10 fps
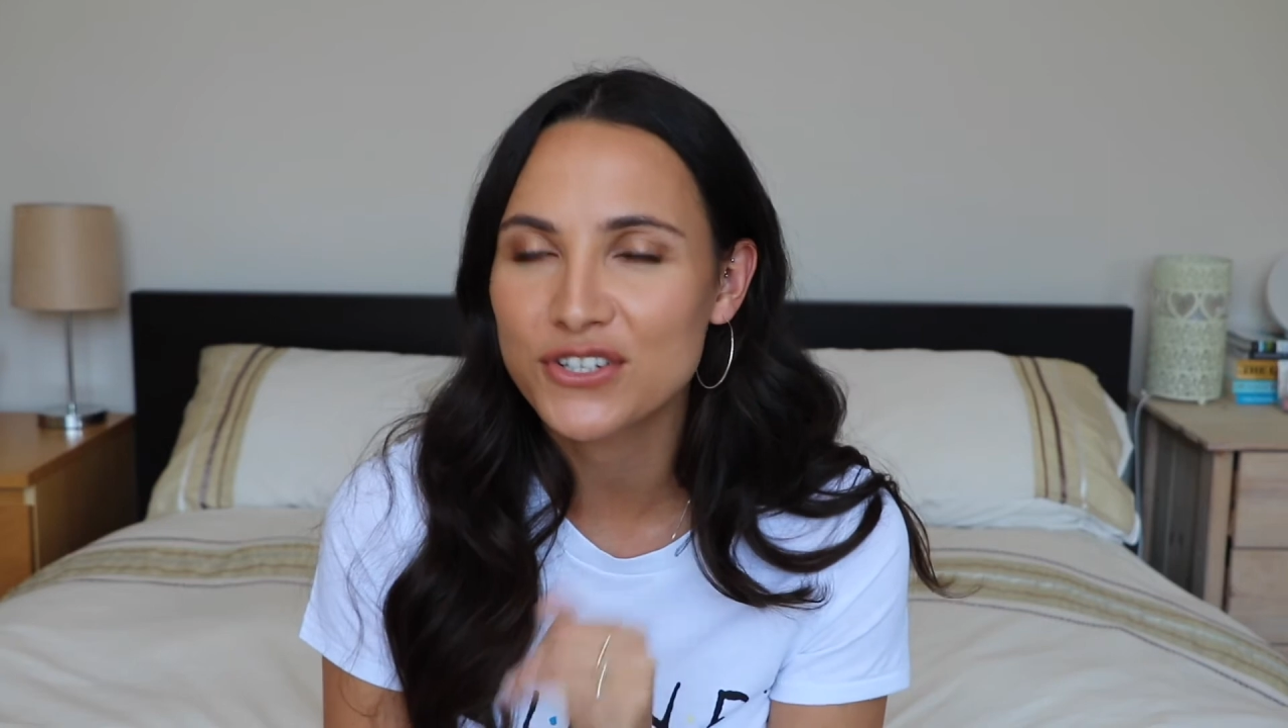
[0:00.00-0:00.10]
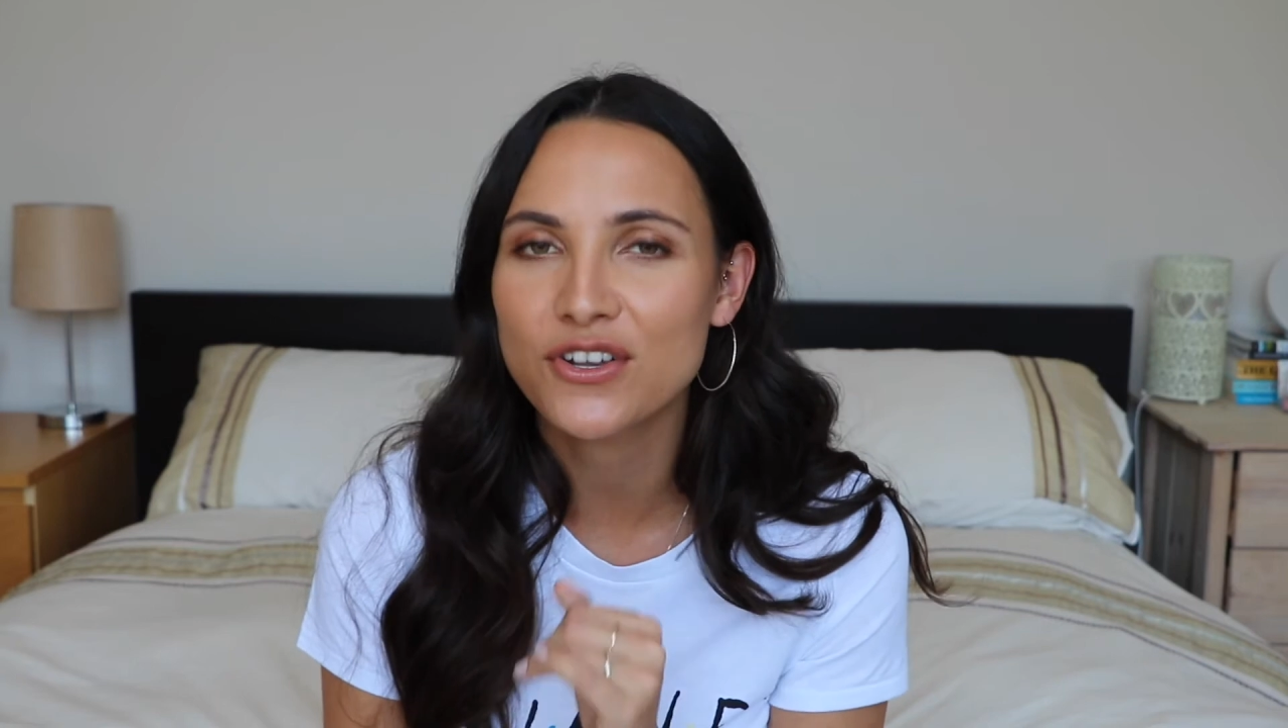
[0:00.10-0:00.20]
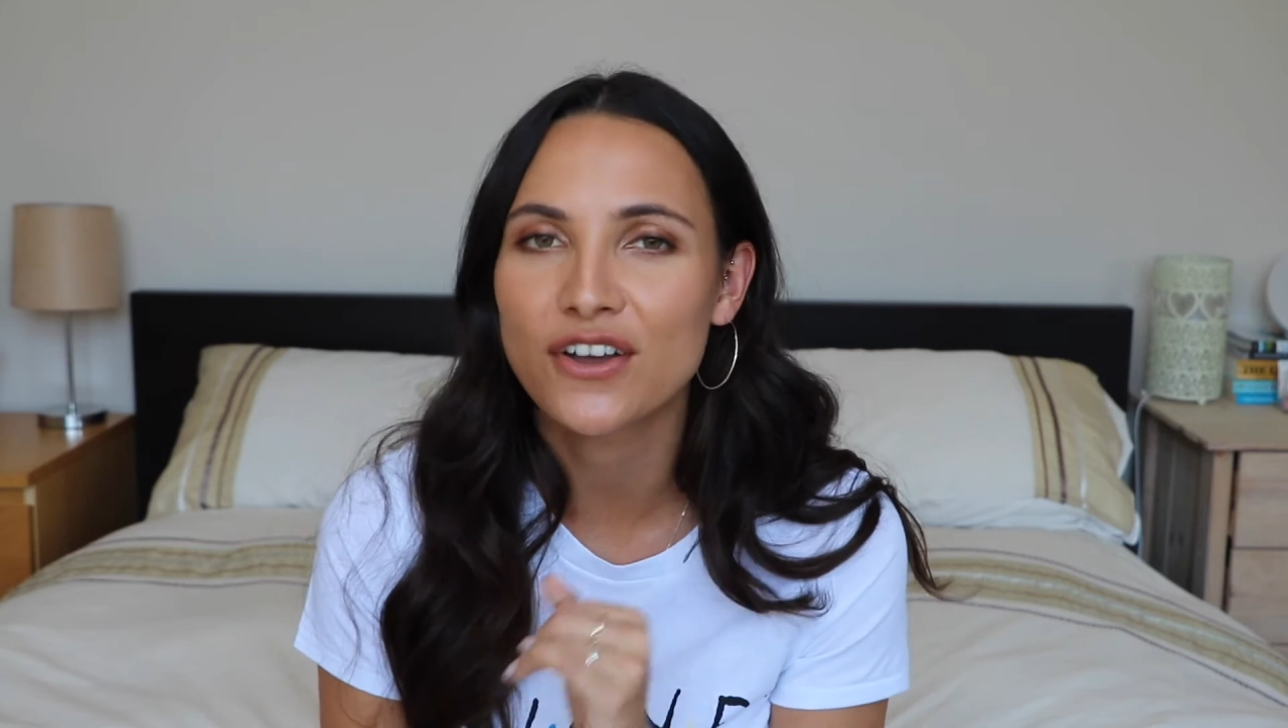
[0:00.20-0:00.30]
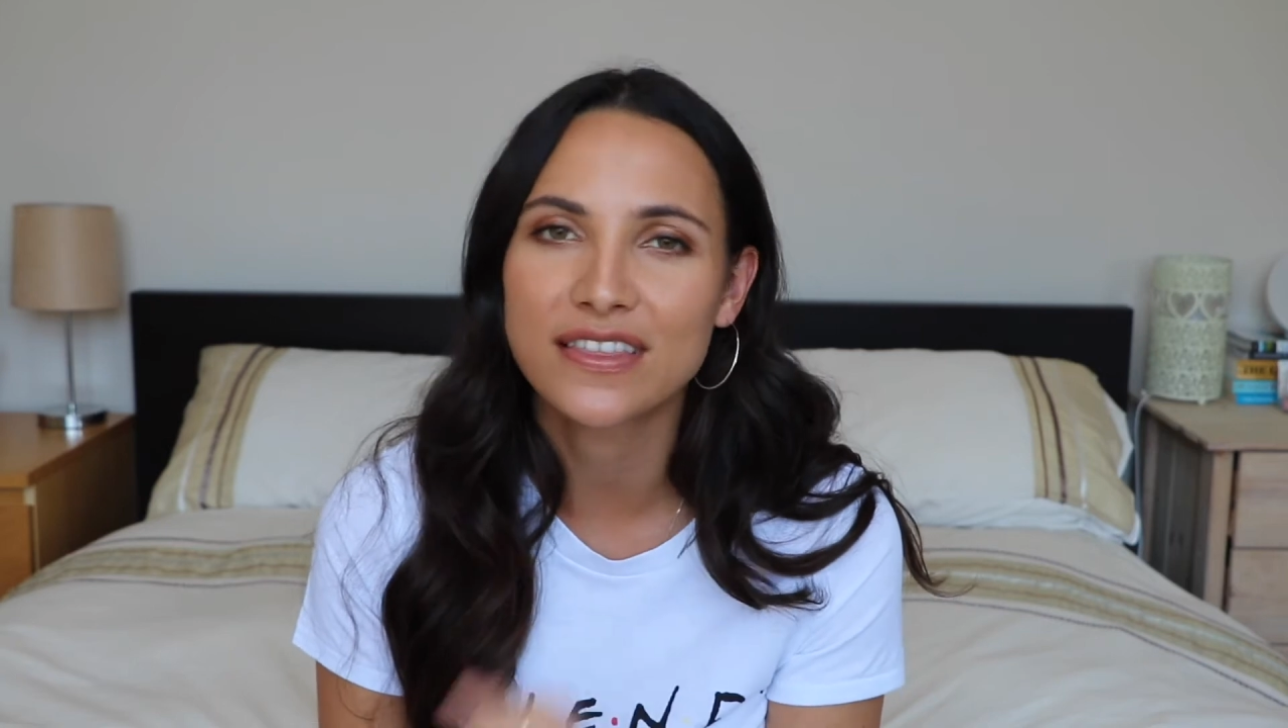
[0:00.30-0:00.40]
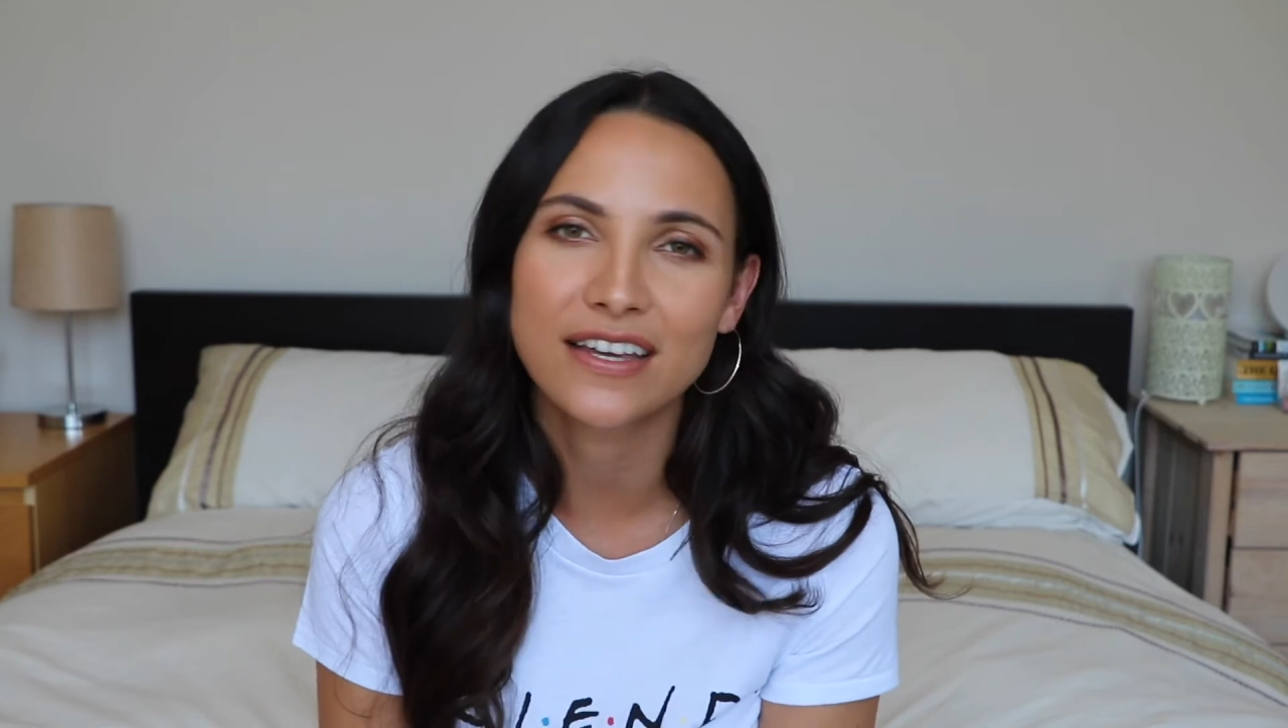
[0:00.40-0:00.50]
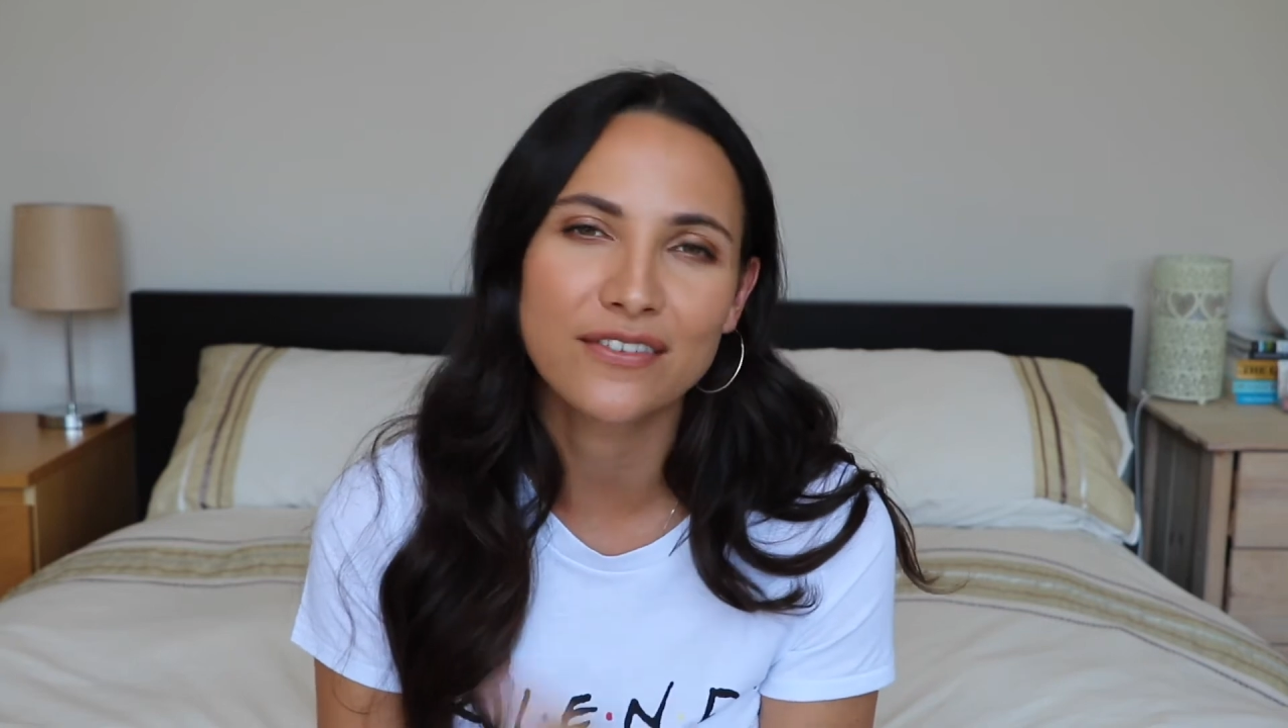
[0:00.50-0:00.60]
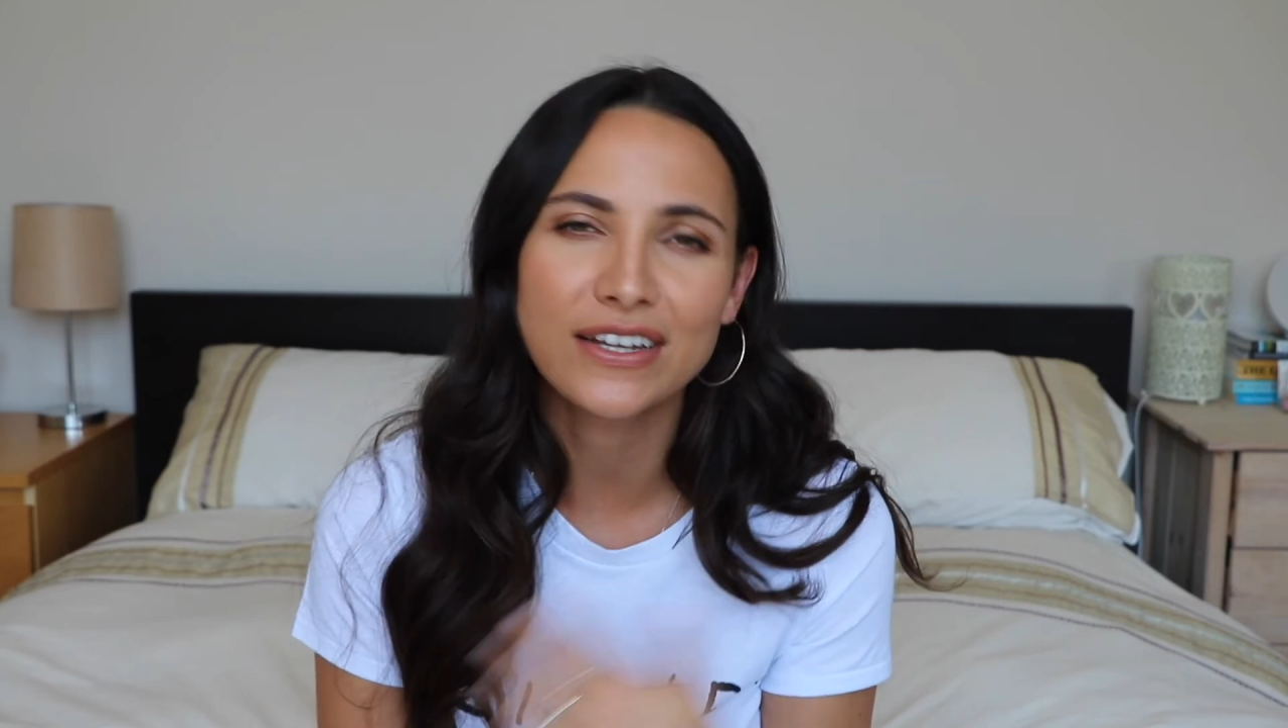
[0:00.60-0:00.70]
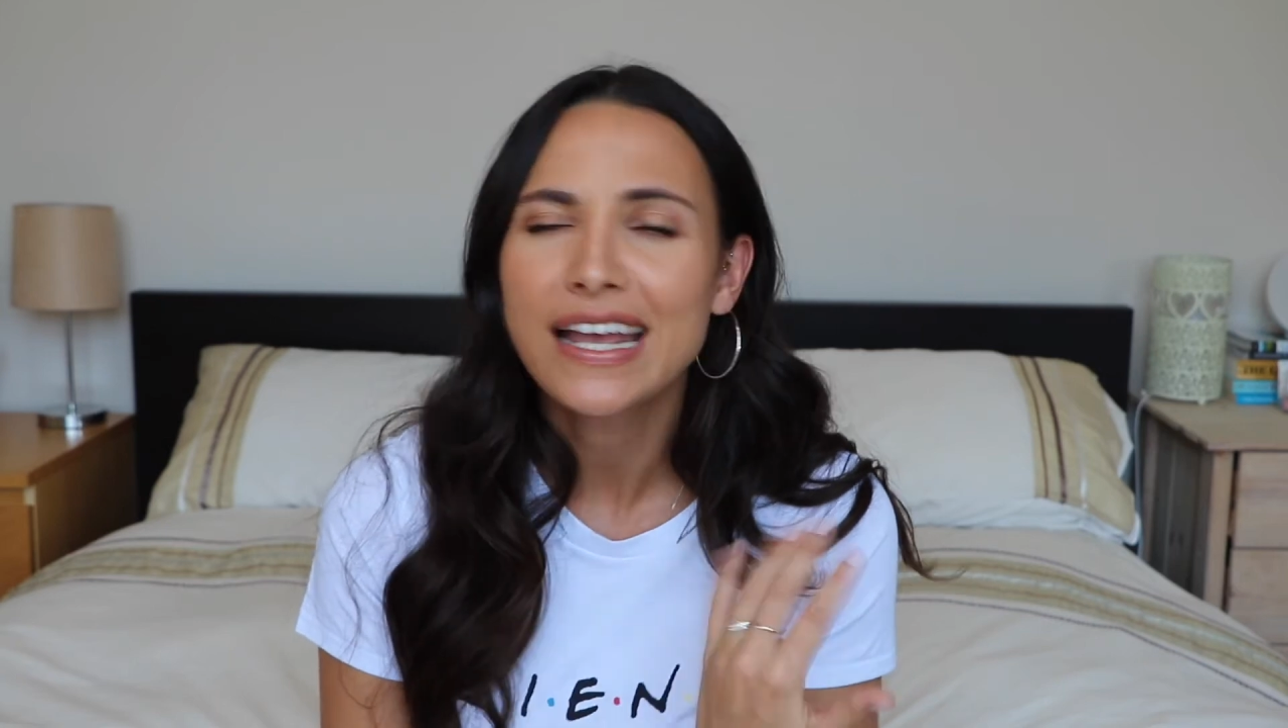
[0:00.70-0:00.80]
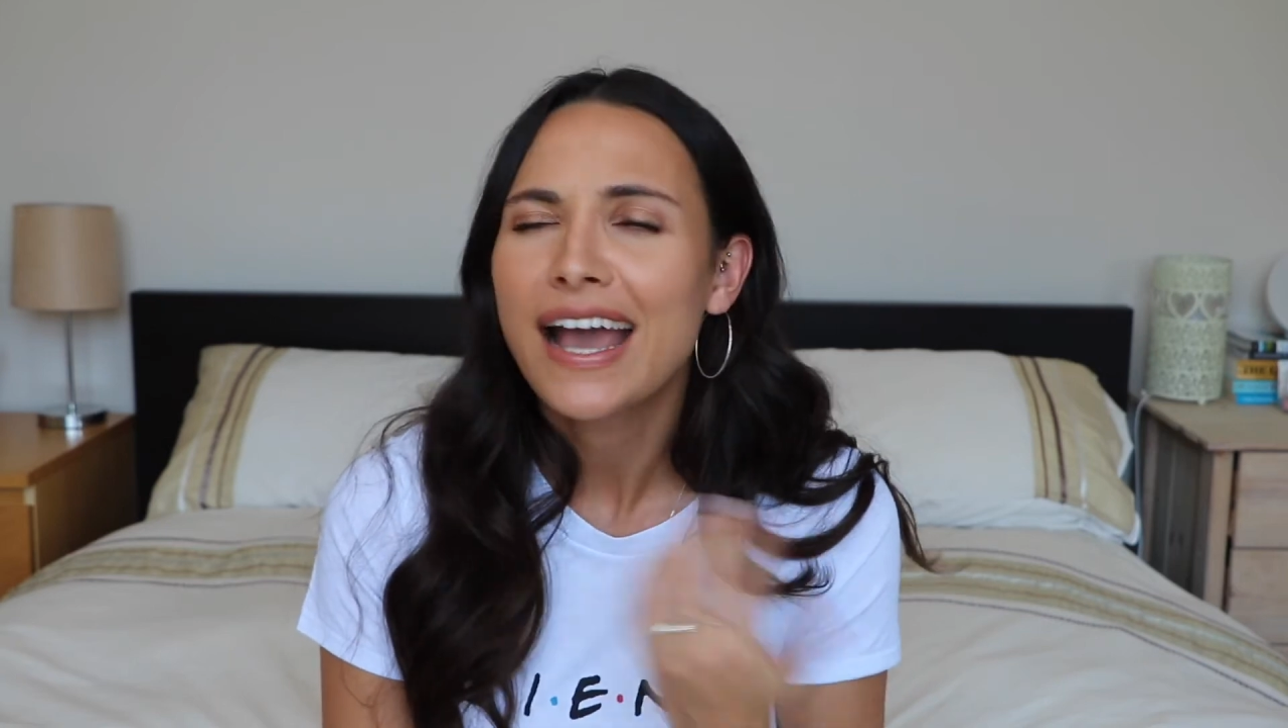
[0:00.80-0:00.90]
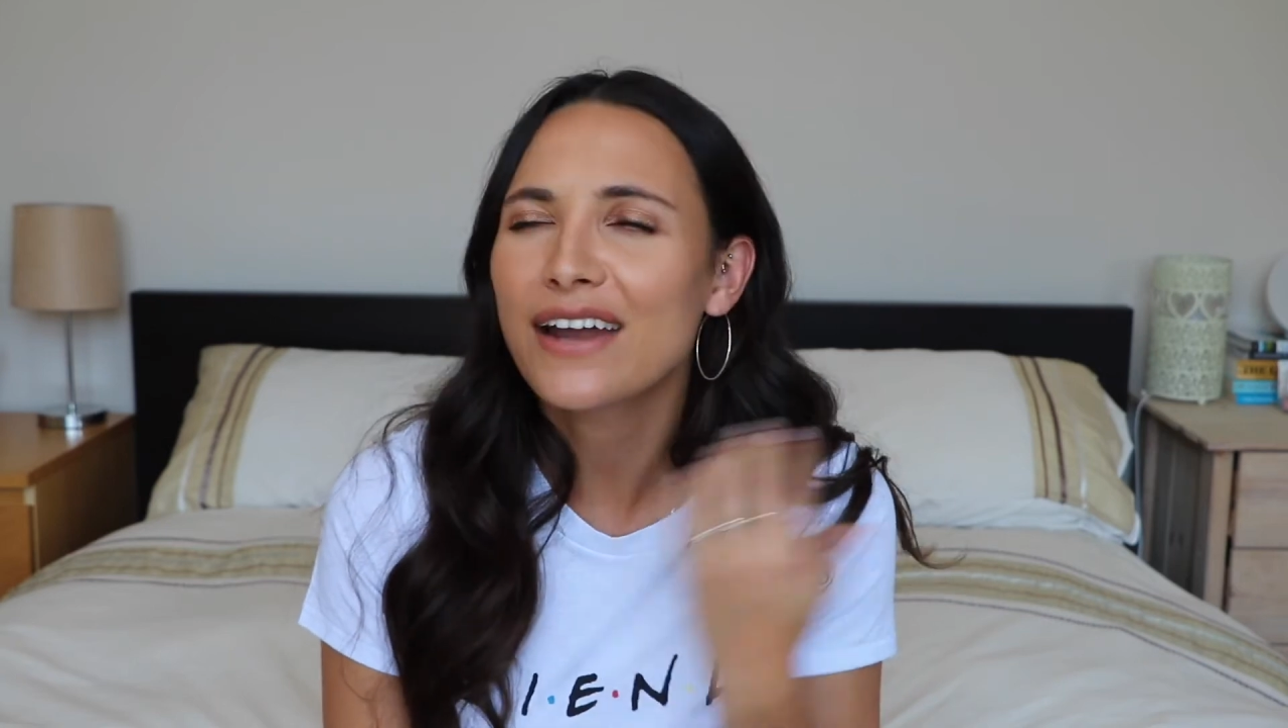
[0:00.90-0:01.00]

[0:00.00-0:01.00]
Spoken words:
just can't think of it.